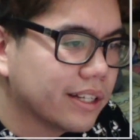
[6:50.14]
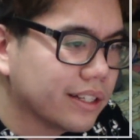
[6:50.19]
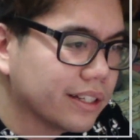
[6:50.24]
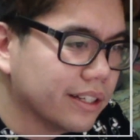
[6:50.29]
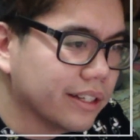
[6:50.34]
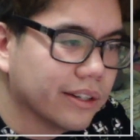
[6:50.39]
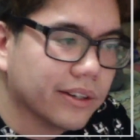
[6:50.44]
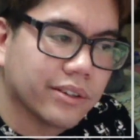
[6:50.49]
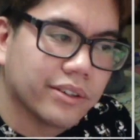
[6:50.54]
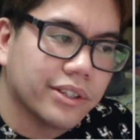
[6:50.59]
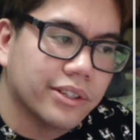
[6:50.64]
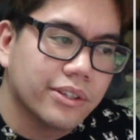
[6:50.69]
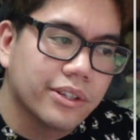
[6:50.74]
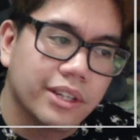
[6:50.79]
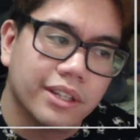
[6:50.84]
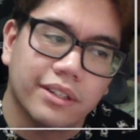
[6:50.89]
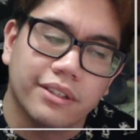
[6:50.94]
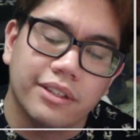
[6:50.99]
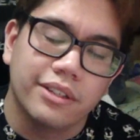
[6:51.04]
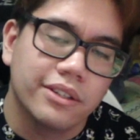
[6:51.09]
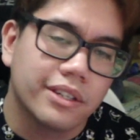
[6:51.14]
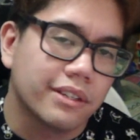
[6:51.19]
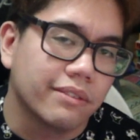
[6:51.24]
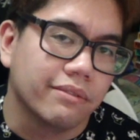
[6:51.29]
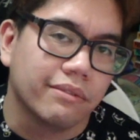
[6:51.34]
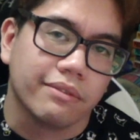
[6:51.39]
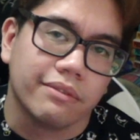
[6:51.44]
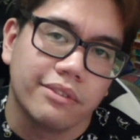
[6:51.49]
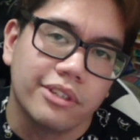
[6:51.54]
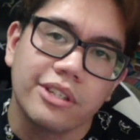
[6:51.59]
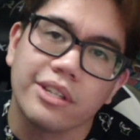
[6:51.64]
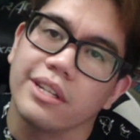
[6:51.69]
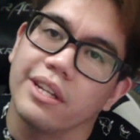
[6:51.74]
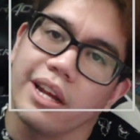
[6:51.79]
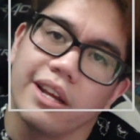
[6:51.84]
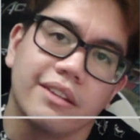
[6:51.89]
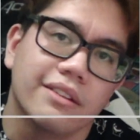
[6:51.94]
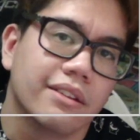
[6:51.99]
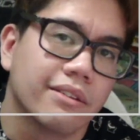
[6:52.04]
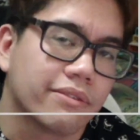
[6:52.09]
you know, you can
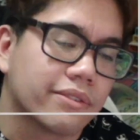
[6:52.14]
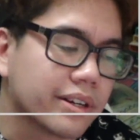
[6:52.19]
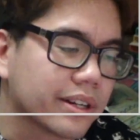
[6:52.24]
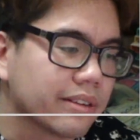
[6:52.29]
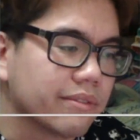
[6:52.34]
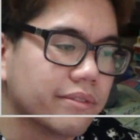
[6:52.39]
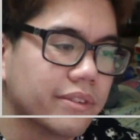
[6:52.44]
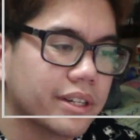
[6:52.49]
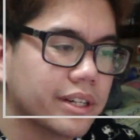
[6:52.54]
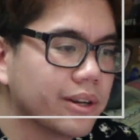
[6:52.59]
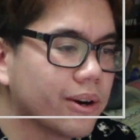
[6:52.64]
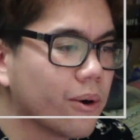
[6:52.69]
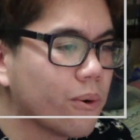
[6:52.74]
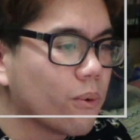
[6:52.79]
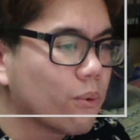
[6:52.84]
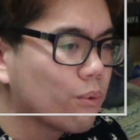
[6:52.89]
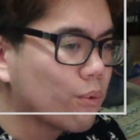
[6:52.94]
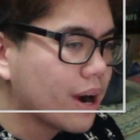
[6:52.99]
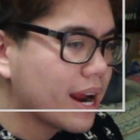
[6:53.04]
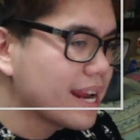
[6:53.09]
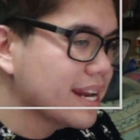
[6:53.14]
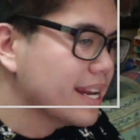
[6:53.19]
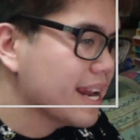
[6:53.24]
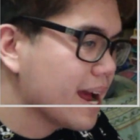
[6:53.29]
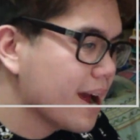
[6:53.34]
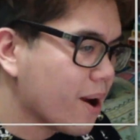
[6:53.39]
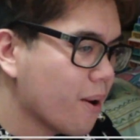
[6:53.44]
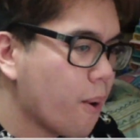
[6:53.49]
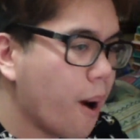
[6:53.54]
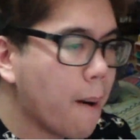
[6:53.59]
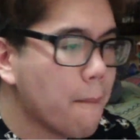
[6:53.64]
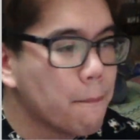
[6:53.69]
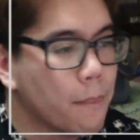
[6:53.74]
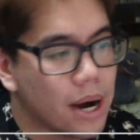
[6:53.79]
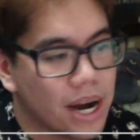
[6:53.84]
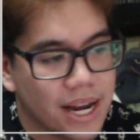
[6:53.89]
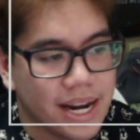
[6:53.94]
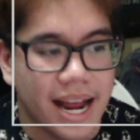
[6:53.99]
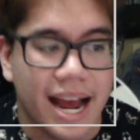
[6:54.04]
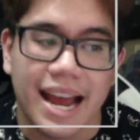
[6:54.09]
end the freaking video right now,
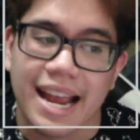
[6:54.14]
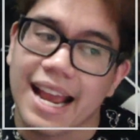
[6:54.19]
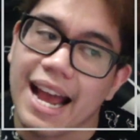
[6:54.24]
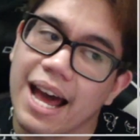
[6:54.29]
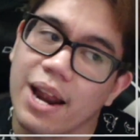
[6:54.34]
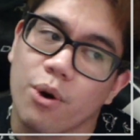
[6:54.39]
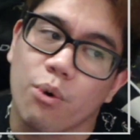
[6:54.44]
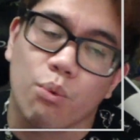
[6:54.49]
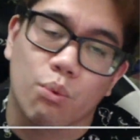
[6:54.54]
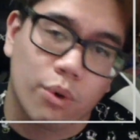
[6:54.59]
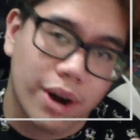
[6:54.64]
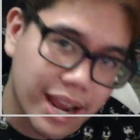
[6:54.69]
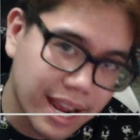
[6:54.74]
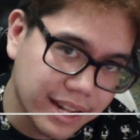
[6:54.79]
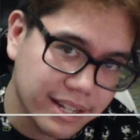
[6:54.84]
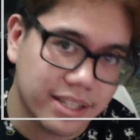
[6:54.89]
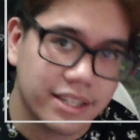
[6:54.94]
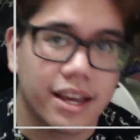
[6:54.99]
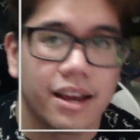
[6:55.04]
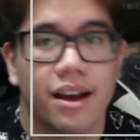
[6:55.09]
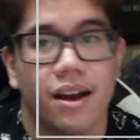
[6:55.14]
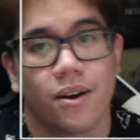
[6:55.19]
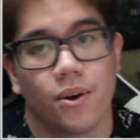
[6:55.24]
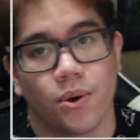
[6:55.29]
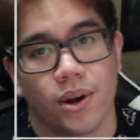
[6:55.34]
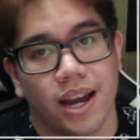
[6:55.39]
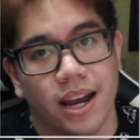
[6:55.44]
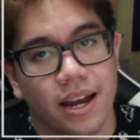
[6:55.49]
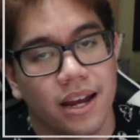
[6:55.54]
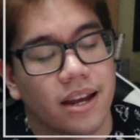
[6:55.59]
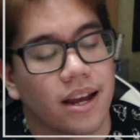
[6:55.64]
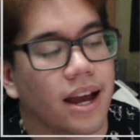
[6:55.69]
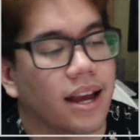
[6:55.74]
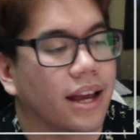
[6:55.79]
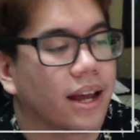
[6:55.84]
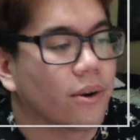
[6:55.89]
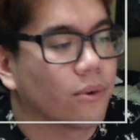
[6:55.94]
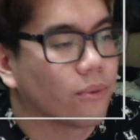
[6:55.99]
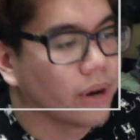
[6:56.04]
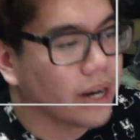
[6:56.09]
but I gotta rant, okay? I
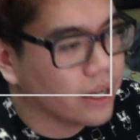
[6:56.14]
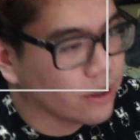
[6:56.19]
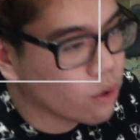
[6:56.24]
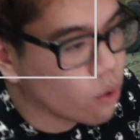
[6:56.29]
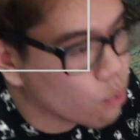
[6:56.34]
gotta rant